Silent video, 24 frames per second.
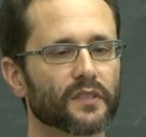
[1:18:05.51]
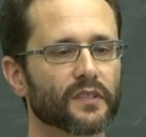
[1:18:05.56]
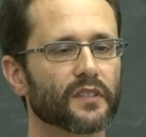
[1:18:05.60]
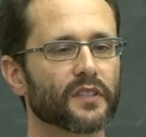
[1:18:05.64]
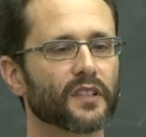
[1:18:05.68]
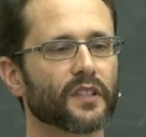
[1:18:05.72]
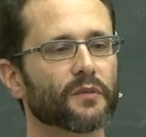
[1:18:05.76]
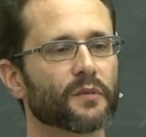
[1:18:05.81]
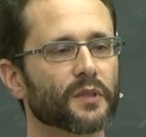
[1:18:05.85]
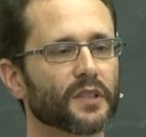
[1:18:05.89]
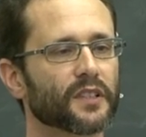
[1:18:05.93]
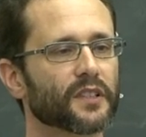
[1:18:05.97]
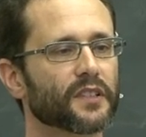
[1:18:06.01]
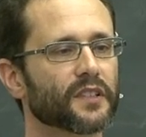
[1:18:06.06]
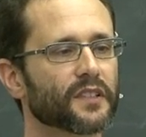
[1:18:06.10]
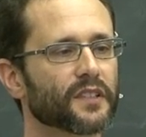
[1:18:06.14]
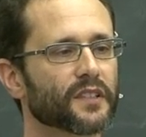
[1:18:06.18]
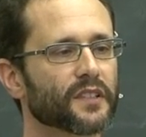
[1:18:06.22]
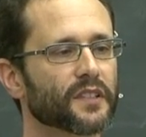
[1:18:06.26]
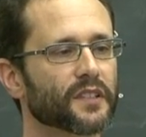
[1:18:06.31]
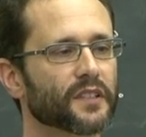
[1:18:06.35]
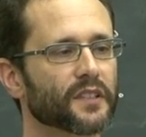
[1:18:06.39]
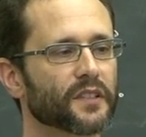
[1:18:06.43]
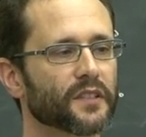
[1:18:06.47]
yeah,
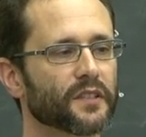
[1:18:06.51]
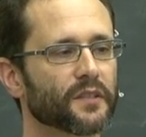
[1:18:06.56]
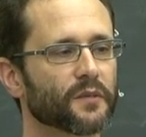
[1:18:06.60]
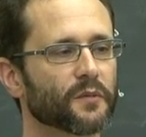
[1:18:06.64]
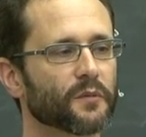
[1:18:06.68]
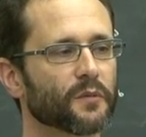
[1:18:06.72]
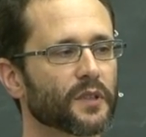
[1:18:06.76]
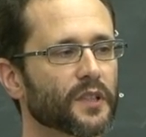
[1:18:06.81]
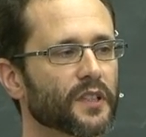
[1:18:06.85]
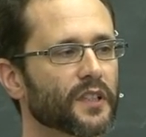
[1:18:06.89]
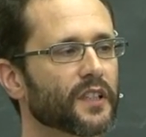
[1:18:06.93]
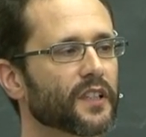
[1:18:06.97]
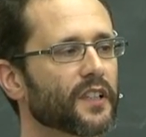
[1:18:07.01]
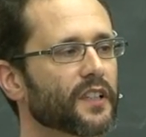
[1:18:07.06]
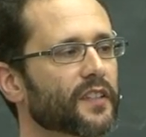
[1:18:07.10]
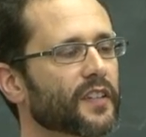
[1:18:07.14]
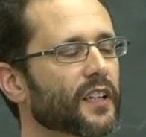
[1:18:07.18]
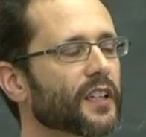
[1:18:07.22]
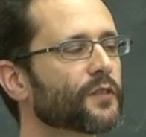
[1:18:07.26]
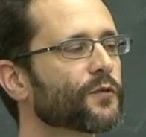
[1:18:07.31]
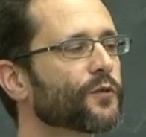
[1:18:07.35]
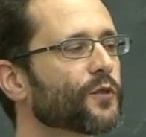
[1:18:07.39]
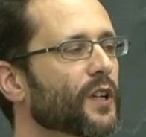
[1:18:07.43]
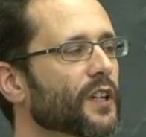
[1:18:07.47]
it's
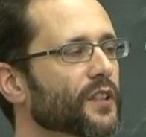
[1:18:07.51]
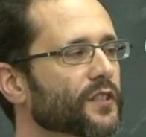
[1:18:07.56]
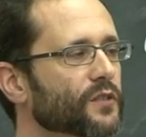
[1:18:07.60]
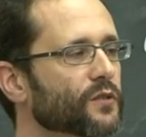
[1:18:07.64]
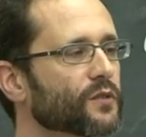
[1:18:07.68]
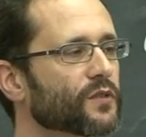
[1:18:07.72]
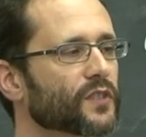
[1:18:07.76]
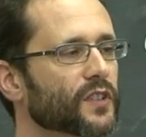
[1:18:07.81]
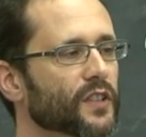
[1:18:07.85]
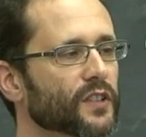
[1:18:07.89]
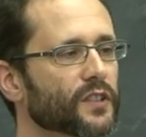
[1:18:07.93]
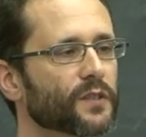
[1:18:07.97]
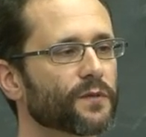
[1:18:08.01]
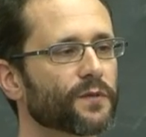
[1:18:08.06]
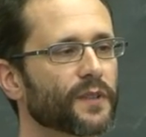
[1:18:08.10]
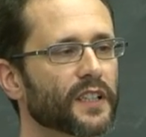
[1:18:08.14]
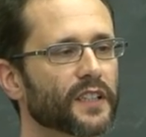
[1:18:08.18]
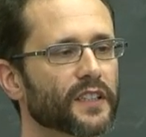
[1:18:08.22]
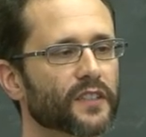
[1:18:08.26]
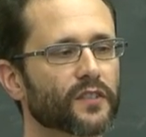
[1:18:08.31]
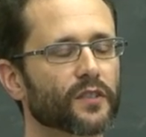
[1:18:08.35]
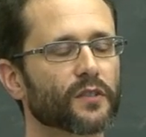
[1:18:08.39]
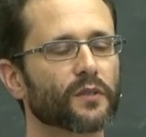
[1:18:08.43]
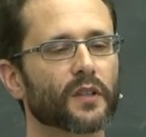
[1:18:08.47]
hard for us to certify
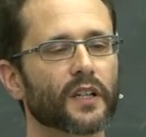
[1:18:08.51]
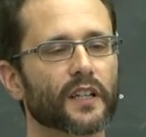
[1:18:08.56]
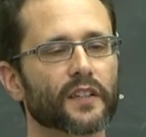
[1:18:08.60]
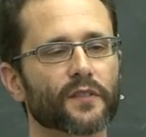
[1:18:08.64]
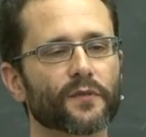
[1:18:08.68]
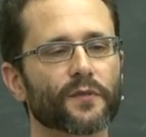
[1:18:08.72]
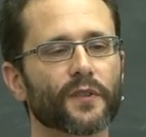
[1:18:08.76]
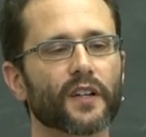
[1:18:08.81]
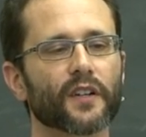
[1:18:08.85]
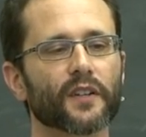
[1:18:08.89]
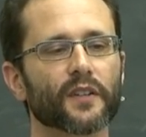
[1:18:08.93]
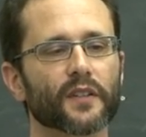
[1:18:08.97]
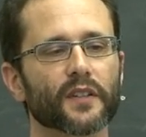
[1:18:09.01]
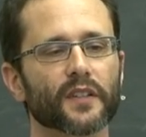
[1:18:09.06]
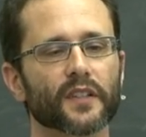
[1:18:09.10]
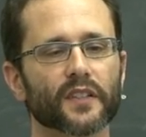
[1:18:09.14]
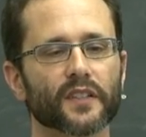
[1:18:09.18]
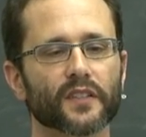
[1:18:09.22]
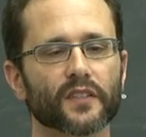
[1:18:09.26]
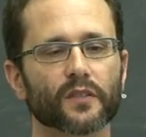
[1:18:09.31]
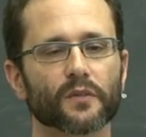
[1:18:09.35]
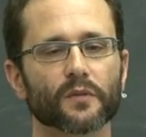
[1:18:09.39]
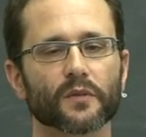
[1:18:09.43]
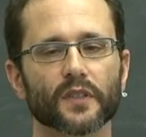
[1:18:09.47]
it. So as
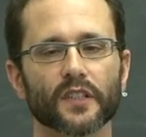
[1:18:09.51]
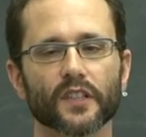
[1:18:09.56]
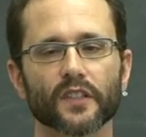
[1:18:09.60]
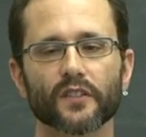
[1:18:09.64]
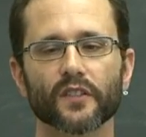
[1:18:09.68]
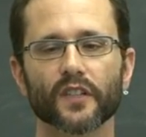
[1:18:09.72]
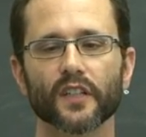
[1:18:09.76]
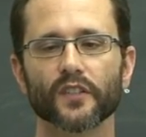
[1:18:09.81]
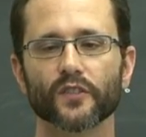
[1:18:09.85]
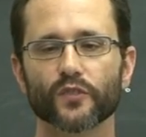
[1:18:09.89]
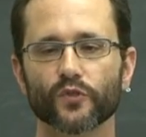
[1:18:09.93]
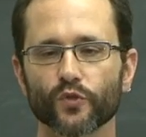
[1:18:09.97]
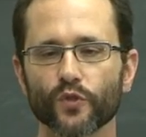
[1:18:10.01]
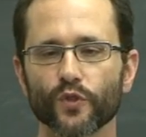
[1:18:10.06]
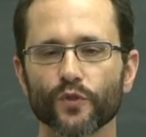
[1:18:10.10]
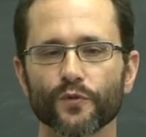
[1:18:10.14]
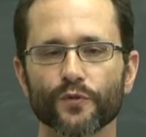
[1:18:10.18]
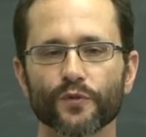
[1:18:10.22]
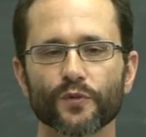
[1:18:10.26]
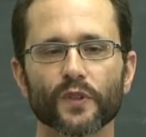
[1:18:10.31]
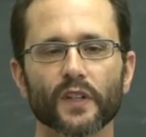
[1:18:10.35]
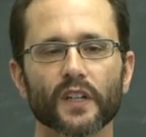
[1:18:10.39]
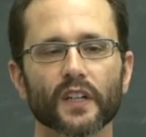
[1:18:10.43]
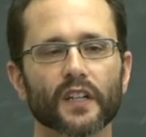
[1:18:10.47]
far, so in, in
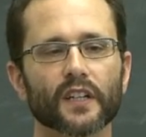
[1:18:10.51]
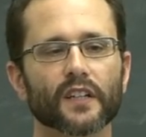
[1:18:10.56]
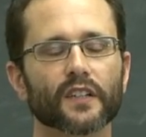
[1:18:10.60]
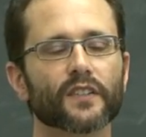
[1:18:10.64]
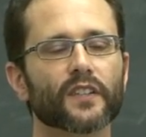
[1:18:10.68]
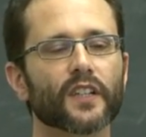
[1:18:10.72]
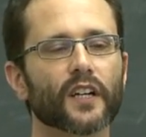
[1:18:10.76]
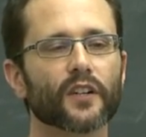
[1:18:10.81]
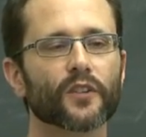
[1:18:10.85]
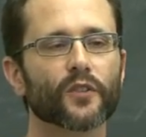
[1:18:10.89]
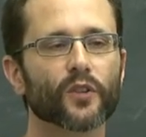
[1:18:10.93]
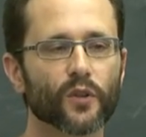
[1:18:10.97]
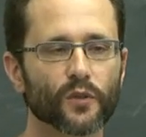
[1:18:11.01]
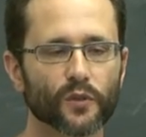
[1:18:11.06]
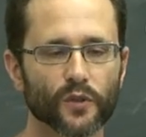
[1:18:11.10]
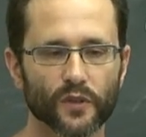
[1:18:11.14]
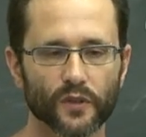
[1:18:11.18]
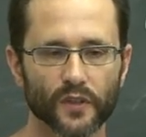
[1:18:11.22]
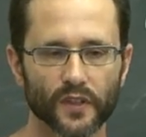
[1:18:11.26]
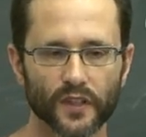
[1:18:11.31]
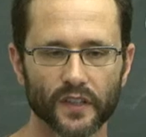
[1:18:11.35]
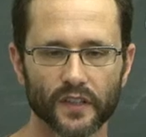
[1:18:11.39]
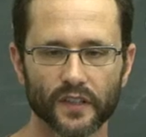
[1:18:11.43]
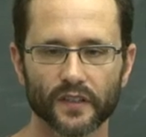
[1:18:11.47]
truth, there are no,
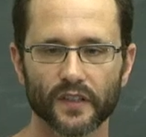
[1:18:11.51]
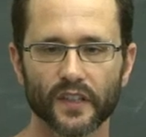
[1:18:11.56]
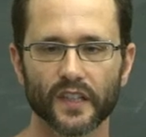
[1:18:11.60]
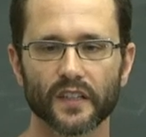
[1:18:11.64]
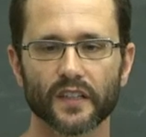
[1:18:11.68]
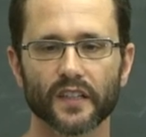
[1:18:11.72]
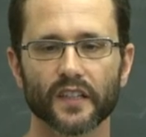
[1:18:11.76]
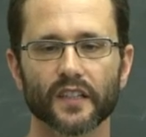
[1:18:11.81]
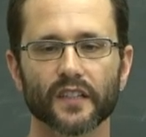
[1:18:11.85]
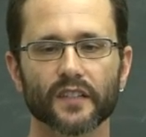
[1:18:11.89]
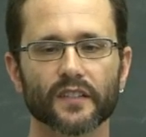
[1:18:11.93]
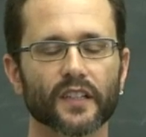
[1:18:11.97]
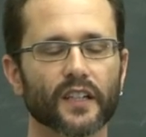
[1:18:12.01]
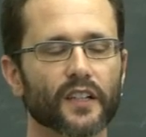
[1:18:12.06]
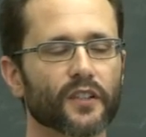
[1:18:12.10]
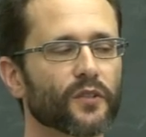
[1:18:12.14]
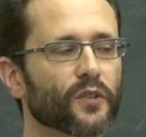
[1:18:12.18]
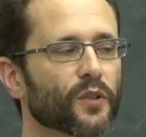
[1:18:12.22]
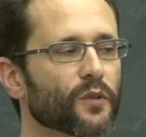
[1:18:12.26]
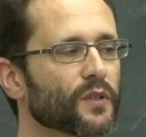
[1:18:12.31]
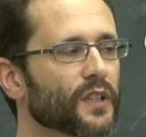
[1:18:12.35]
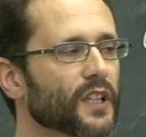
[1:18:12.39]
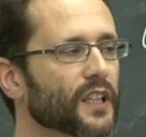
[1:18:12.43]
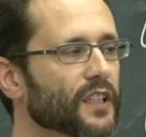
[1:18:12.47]
no there are
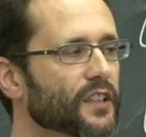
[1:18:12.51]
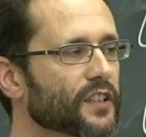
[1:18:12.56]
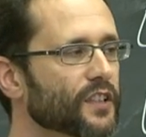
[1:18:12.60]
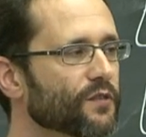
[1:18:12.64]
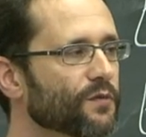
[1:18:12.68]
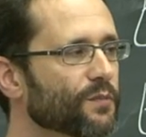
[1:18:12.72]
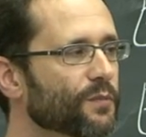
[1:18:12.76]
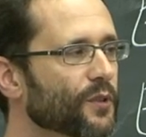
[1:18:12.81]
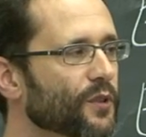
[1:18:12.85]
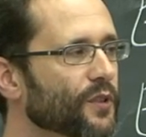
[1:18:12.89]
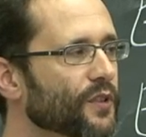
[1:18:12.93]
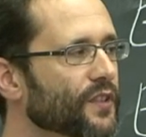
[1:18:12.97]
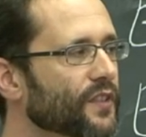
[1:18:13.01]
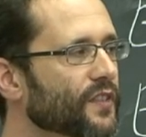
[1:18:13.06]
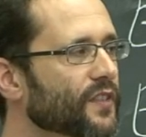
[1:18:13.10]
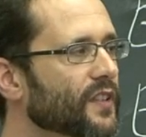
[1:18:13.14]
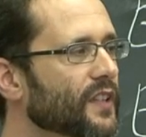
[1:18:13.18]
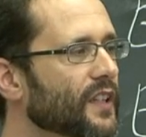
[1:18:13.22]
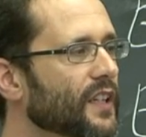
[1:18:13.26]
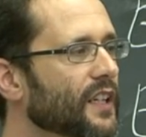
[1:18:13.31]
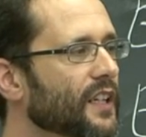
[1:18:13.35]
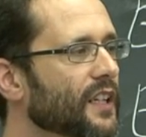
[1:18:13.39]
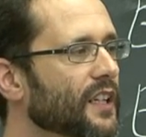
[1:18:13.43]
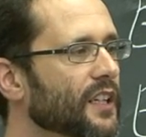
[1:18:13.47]
no negative points.
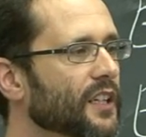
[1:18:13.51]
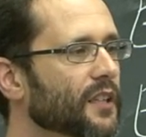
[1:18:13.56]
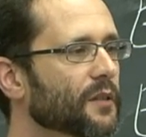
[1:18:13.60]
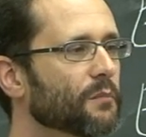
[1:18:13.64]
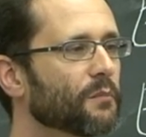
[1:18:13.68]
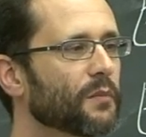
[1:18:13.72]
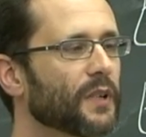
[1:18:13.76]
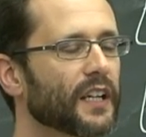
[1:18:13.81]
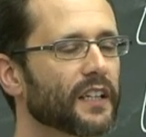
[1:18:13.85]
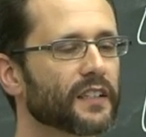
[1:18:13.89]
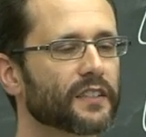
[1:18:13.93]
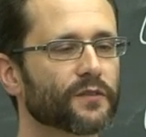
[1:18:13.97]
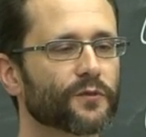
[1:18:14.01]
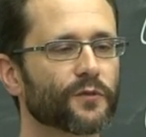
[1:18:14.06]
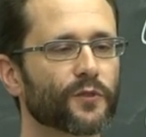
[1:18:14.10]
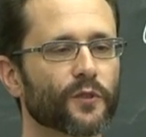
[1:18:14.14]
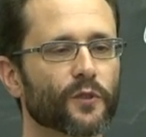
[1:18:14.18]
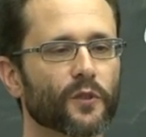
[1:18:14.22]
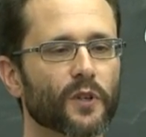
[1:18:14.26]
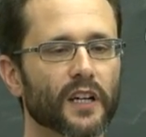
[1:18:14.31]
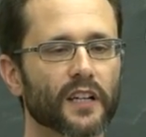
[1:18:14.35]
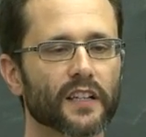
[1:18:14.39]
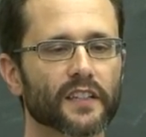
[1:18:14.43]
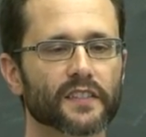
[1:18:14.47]
But
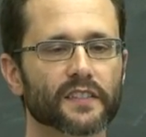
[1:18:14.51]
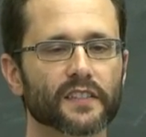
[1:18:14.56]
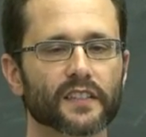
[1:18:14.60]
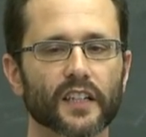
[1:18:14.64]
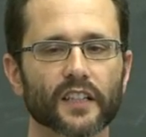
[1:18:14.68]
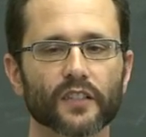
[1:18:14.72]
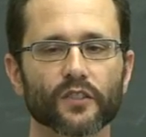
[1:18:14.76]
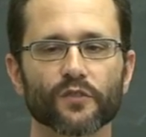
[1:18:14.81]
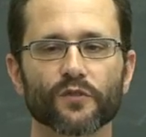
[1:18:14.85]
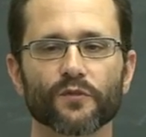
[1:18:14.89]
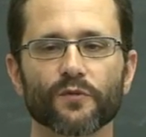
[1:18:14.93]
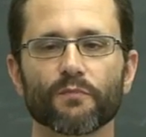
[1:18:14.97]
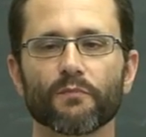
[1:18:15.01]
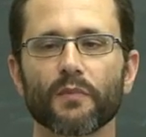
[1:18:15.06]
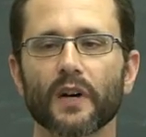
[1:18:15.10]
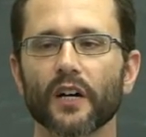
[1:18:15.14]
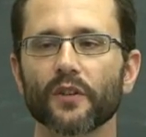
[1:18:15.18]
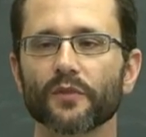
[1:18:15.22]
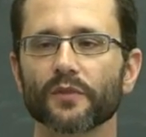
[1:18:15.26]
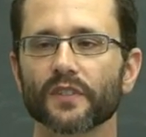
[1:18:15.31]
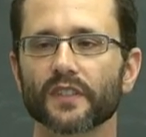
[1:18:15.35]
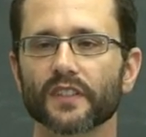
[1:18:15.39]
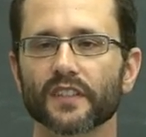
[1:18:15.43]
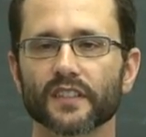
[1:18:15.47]
for us, kind of
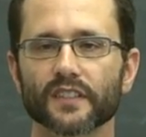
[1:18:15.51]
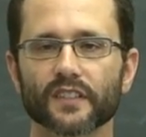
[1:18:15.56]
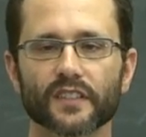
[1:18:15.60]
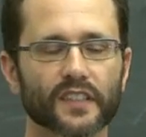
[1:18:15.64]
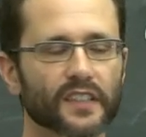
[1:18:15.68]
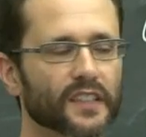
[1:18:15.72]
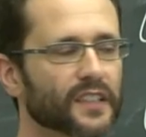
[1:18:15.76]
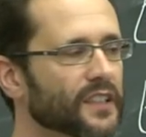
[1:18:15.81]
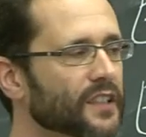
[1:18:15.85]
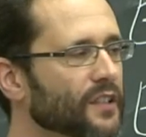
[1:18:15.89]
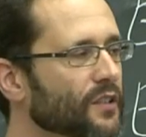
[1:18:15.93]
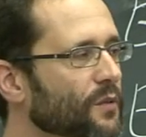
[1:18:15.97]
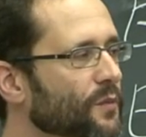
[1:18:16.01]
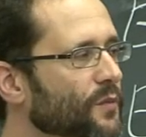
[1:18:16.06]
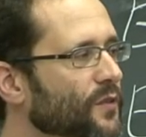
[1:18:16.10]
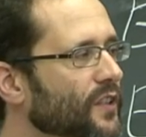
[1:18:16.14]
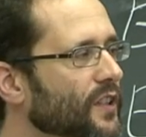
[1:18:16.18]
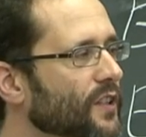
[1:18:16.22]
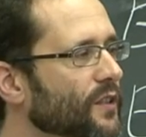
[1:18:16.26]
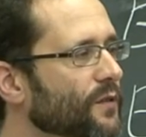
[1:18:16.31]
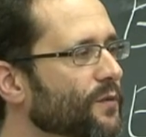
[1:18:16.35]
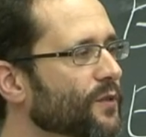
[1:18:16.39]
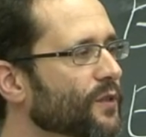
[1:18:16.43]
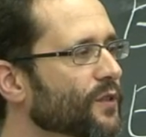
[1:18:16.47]
bounded uh,
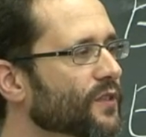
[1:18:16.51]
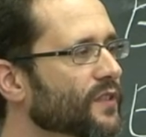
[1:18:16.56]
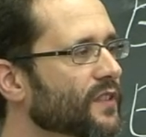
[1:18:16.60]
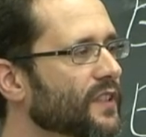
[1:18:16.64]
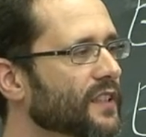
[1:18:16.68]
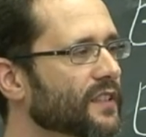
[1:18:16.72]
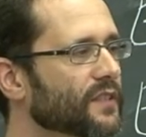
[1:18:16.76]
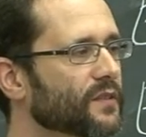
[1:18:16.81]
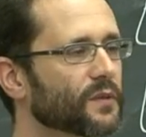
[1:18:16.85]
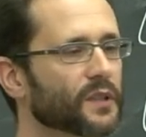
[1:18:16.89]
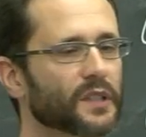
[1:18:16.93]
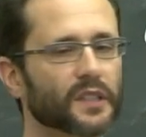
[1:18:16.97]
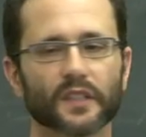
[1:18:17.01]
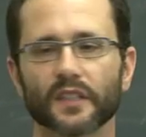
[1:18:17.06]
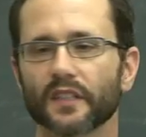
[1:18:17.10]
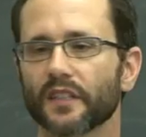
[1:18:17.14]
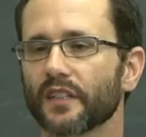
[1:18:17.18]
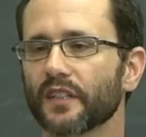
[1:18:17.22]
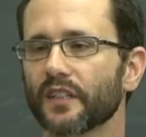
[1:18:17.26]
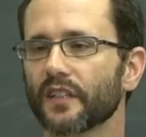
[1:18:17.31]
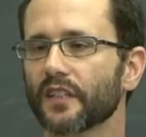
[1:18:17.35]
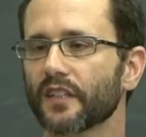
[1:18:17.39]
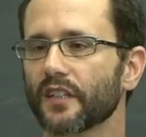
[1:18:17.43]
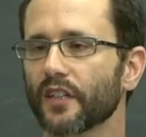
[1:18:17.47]
observers that
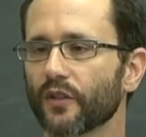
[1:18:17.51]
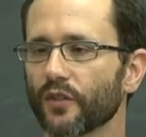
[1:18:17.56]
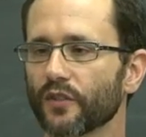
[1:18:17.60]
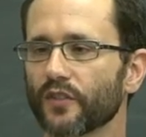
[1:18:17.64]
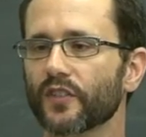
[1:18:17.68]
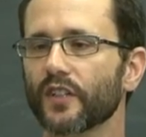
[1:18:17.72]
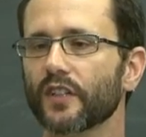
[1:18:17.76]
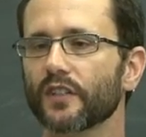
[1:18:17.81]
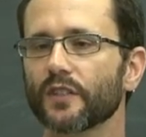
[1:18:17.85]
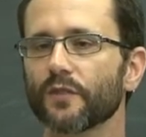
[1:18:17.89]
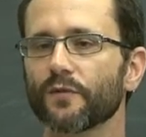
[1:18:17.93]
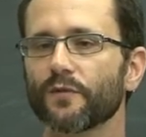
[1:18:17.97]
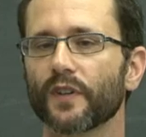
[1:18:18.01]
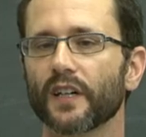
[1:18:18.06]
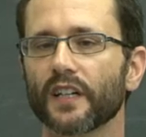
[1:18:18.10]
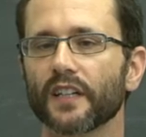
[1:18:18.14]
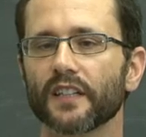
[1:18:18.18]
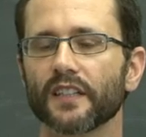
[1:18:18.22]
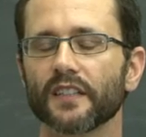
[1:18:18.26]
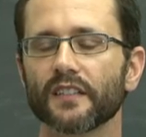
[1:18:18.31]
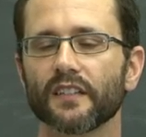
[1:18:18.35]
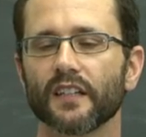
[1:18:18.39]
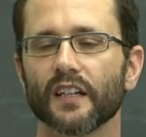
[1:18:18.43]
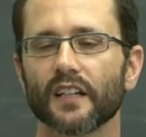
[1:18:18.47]
uh, cannot certify
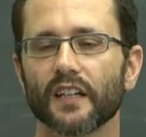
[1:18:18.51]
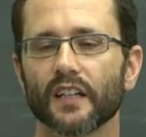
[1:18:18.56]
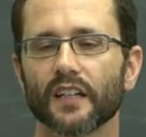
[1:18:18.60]
it,